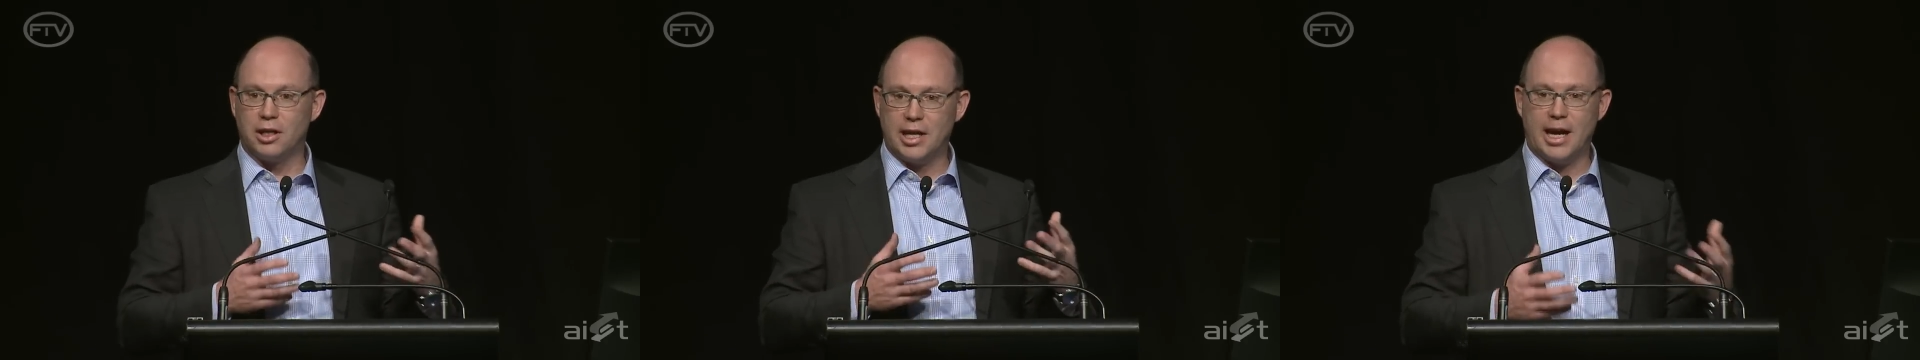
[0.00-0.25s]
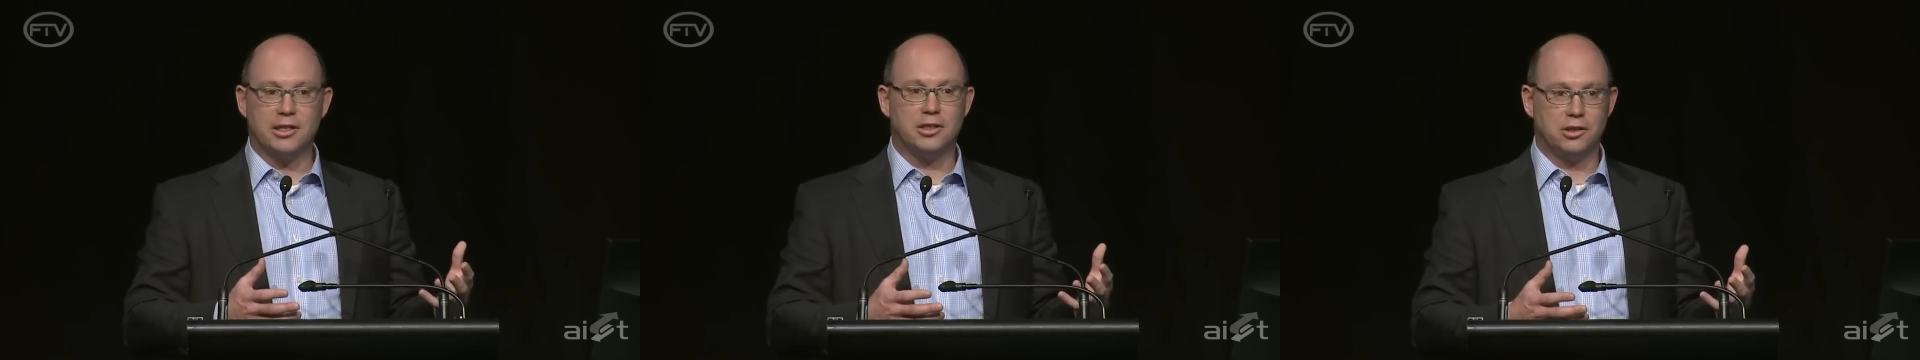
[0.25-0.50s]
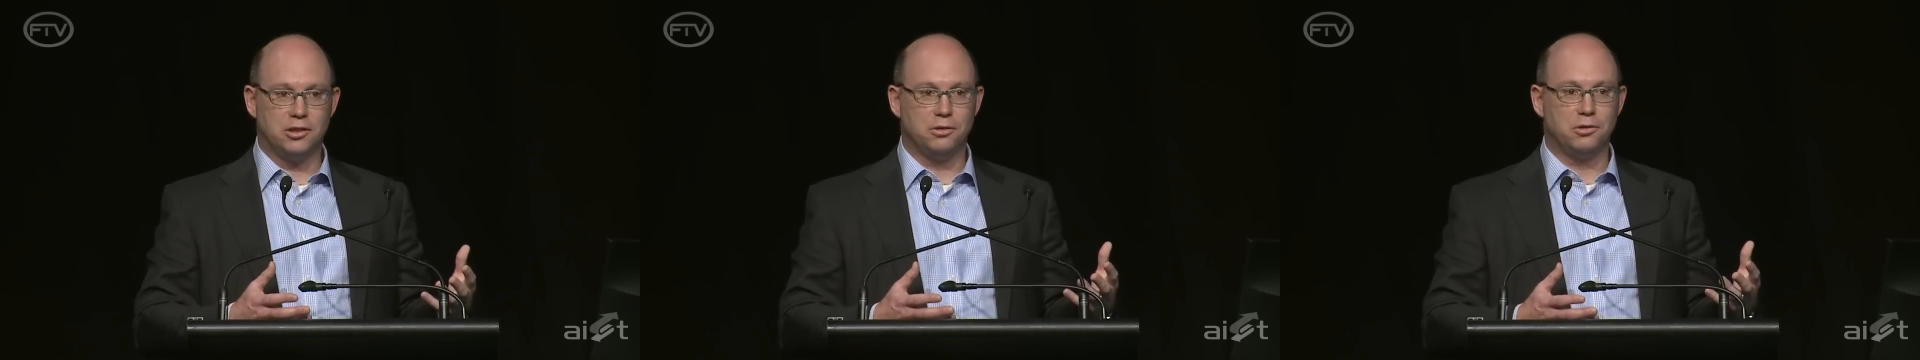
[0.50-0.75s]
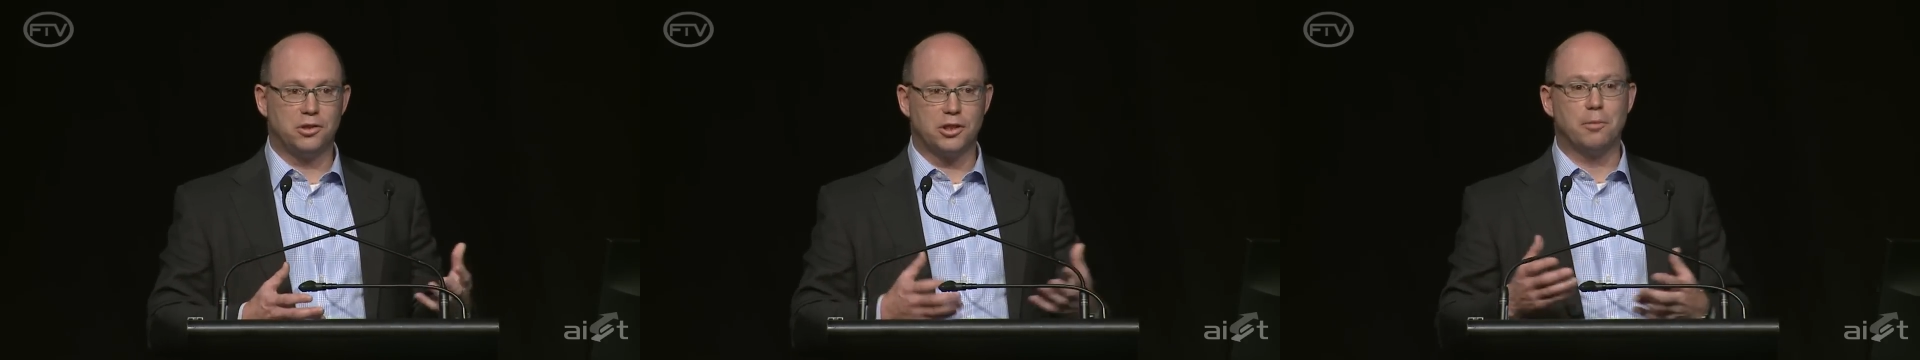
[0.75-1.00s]
attaching
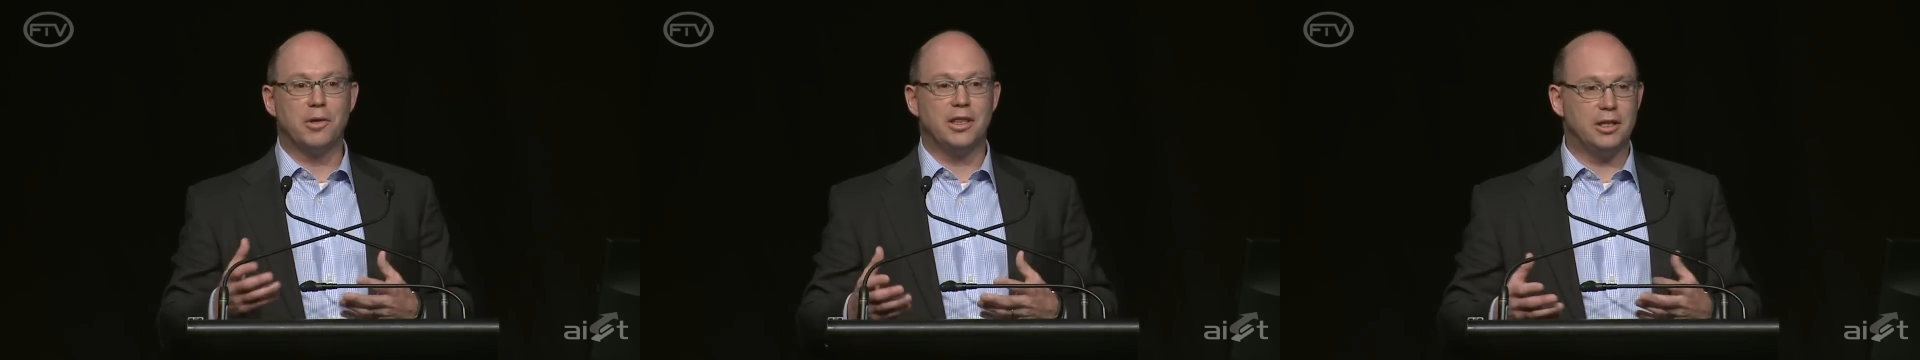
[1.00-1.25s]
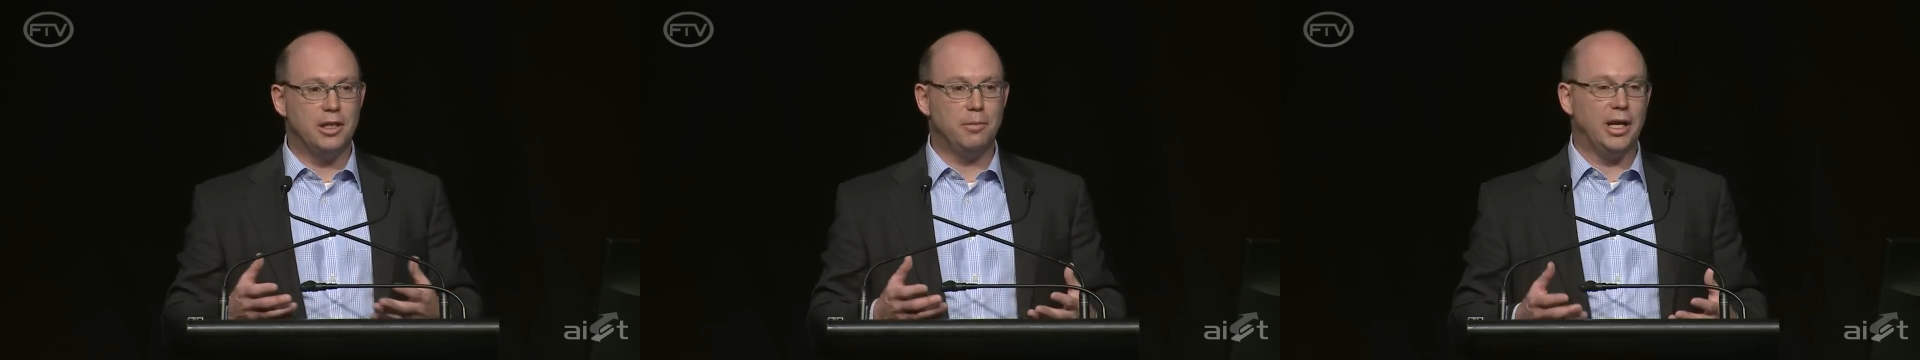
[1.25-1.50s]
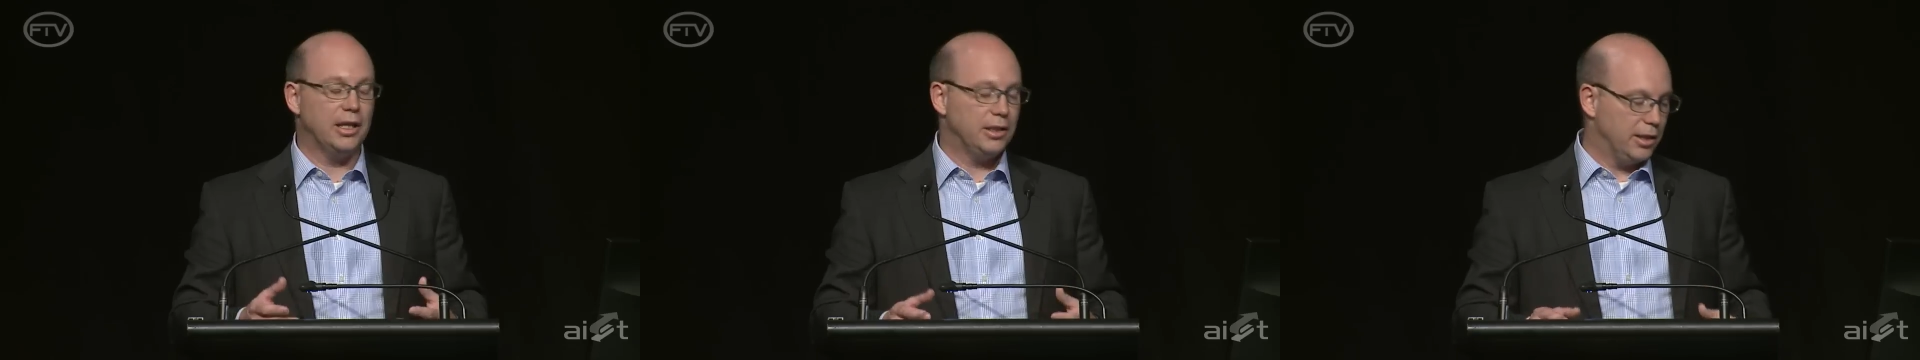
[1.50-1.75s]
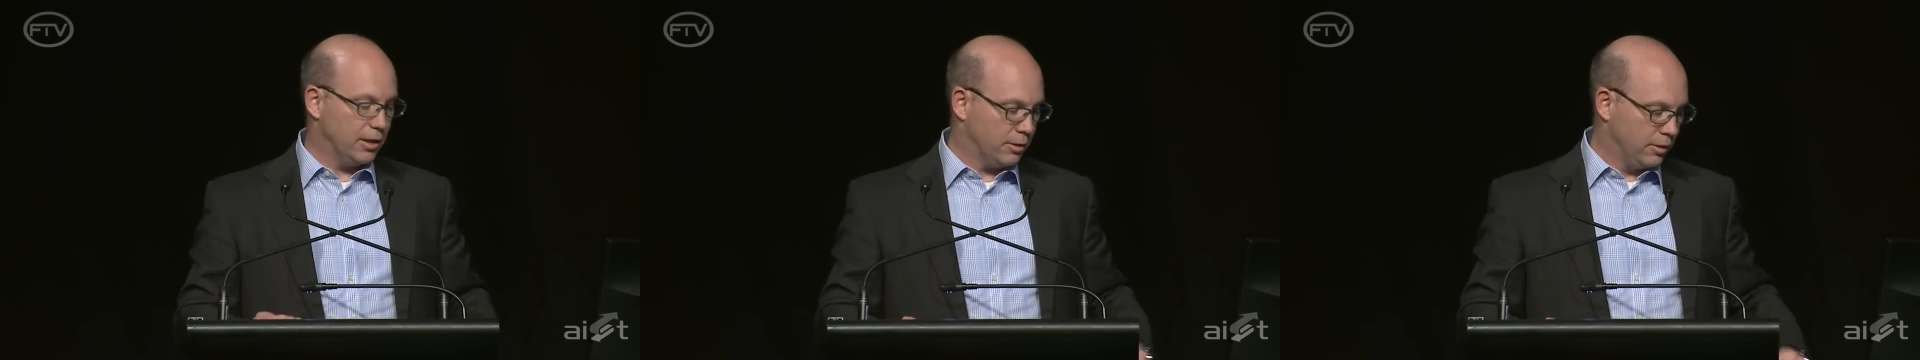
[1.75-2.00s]
to some of the demand
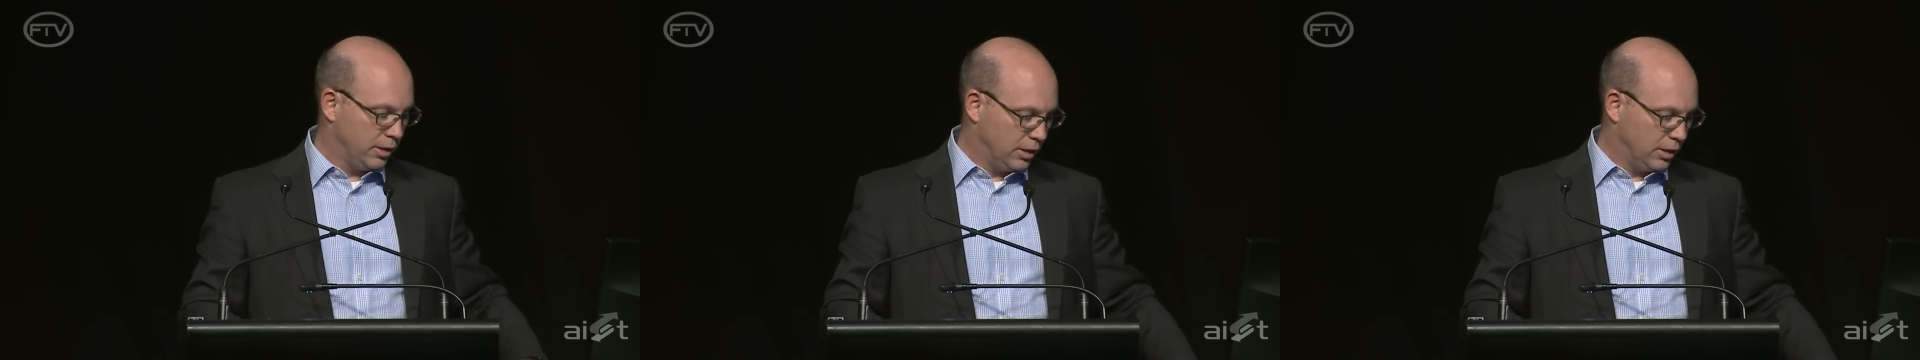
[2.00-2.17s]
here.